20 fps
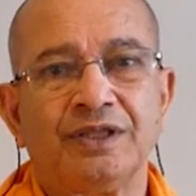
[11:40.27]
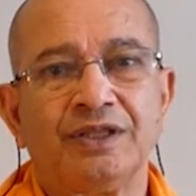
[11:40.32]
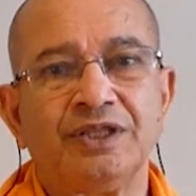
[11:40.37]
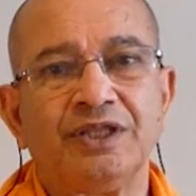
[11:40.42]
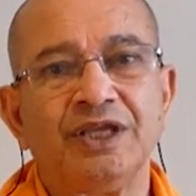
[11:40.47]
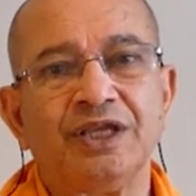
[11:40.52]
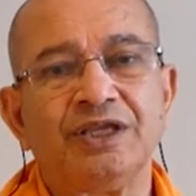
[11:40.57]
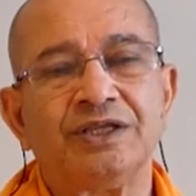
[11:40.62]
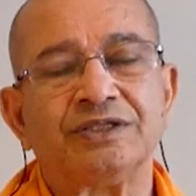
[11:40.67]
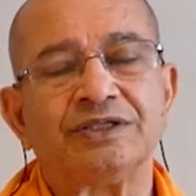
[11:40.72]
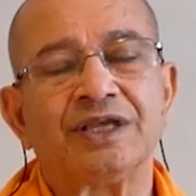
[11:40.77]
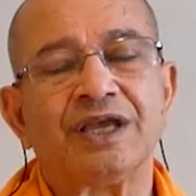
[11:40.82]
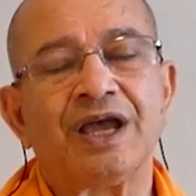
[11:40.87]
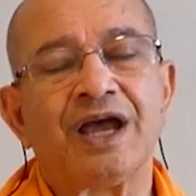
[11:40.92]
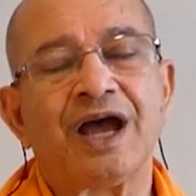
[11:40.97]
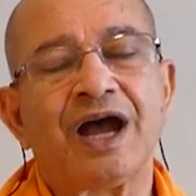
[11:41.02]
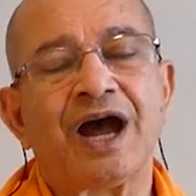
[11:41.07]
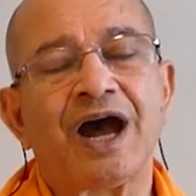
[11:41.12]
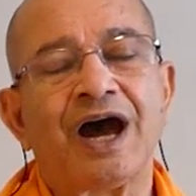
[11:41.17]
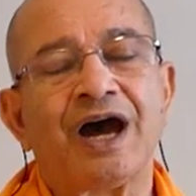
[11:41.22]
These
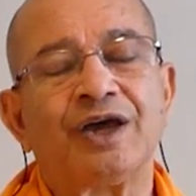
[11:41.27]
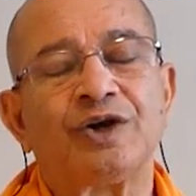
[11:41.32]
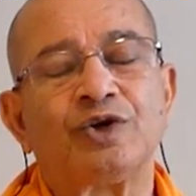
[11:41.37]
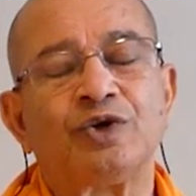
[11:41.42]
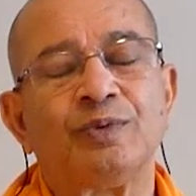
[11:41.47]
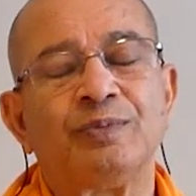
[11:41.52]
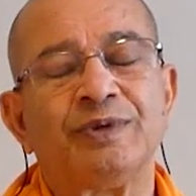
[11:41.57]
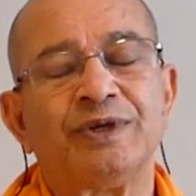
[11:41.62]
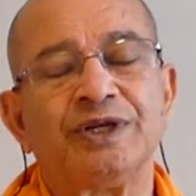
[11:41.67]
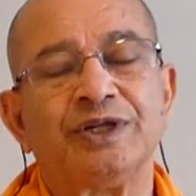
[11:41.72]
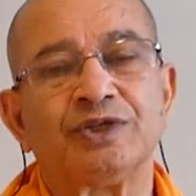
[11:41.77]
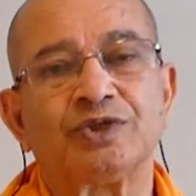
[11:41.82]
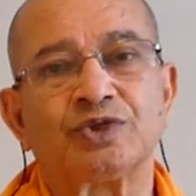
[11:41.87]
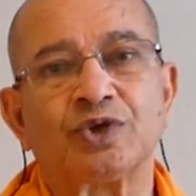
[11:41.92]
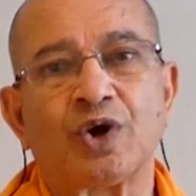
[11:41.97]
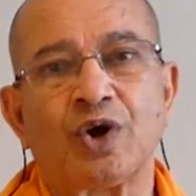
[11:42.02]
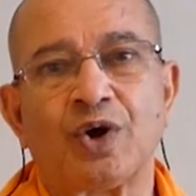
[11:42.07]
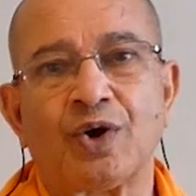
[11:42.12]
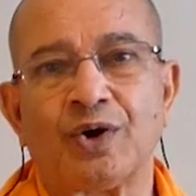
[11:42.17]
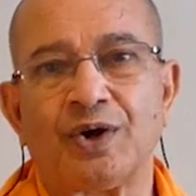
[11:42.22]
are to be
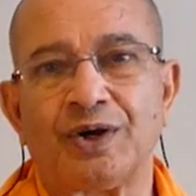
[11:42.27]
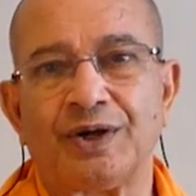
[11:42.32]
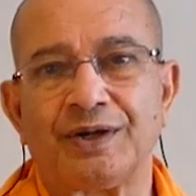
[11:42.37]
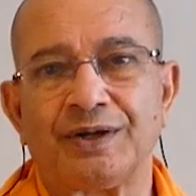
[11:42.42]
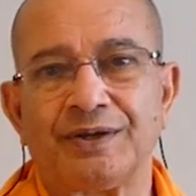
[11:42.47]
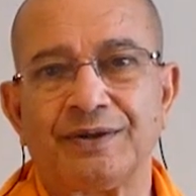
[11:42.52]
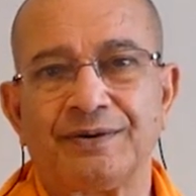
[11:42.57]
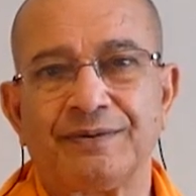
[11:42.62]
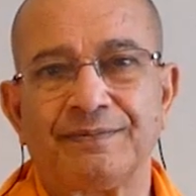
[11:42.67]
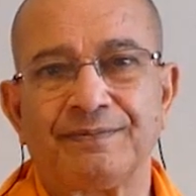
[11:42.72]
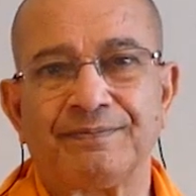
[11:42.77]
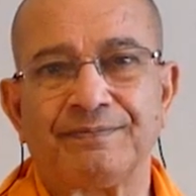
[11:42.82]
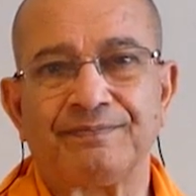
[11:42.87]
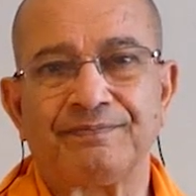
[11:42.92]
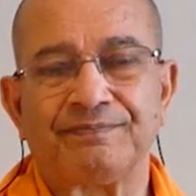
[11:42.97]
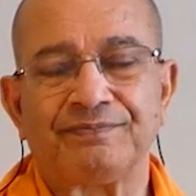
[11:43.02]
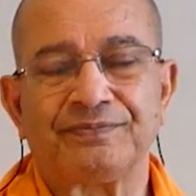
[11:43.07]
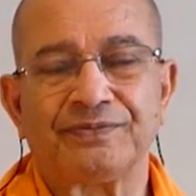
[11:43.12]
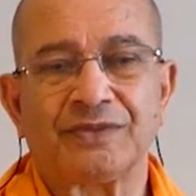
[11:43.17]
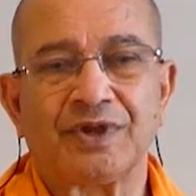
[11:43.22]
dissolved.
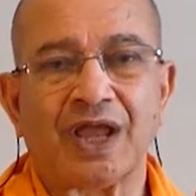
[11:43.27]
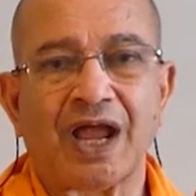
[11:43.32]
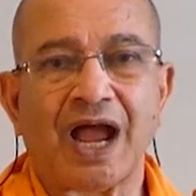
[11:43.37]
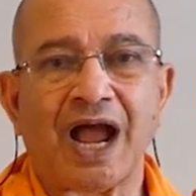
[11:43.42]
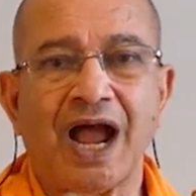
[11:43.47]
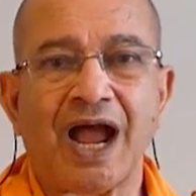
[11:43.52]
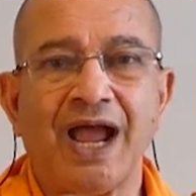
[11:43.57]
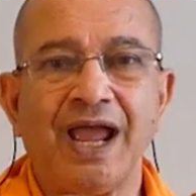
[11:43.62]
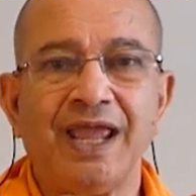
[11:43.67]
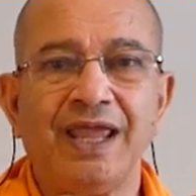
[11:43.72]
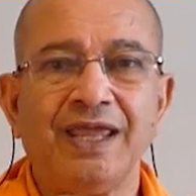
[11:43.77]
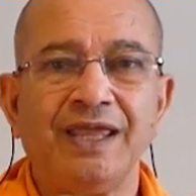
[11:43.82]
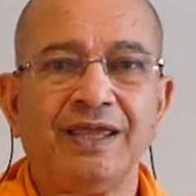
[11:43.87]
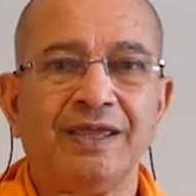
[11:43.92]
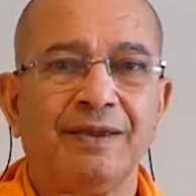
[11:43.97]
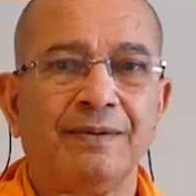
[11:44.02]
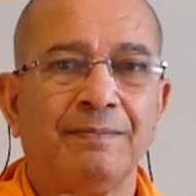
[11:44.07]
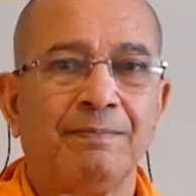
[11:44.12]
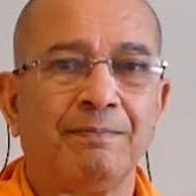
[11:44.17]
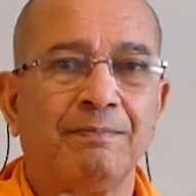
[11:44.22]
I,
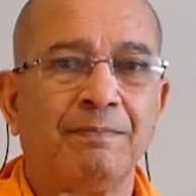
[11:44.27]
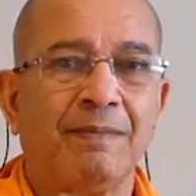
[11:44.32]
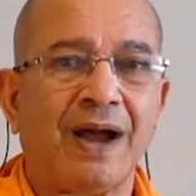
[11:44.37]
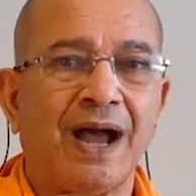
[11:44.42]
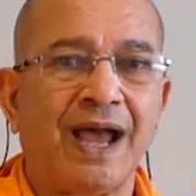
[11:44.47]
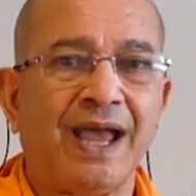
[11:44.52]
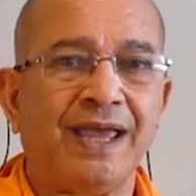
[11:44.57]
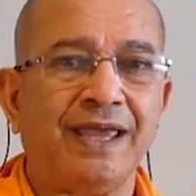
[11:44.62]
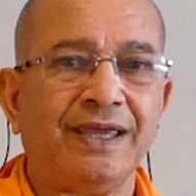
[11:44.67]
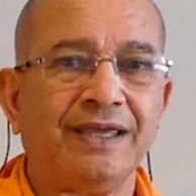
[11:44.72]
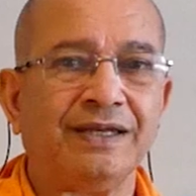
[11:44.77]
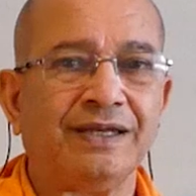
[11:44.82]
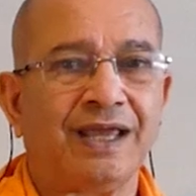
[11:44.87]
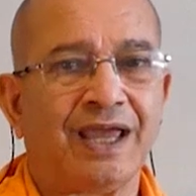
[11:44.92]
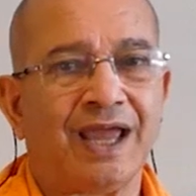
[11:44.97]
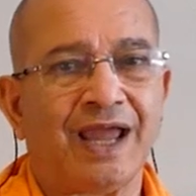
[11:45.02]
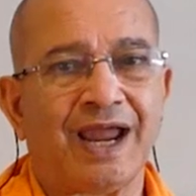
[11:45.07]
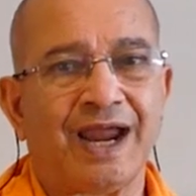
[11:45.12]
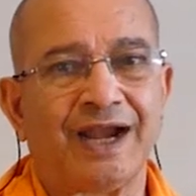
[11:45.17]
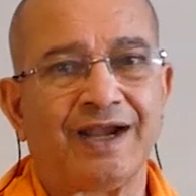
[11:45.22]
mine,
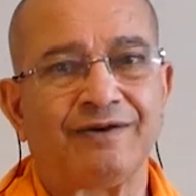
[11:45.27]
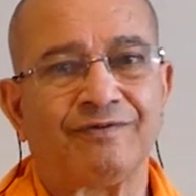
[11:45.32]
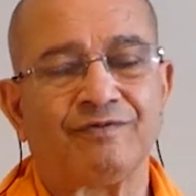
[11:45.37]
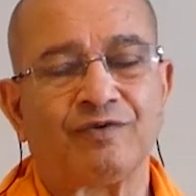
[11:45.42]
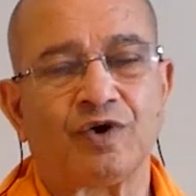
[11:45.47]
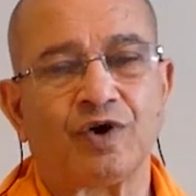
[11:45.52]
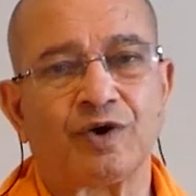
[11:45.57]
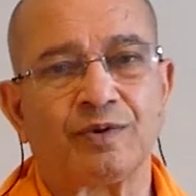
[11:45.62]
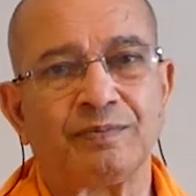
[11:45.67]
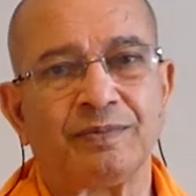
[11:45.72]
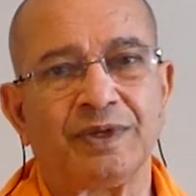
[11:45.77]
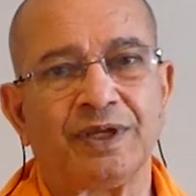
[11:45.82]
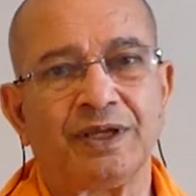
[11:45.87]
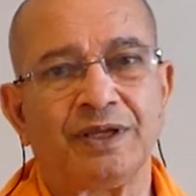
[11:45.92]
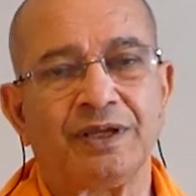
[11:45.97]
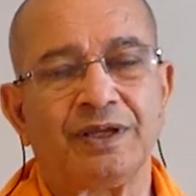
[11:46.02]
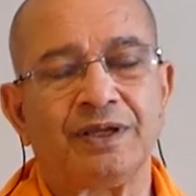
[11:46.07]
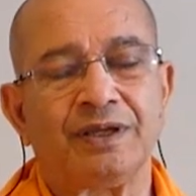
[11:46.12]
and for me.